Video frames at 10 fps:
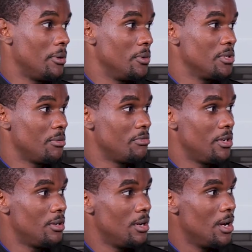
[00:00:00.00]
doing something right.
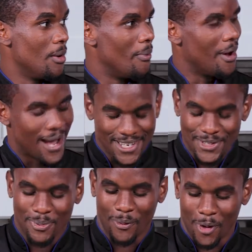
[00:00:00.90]
But I just
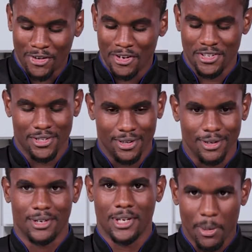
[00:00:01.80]
put water in it just to
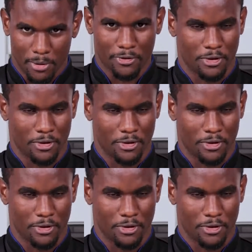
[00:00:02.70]
keep it.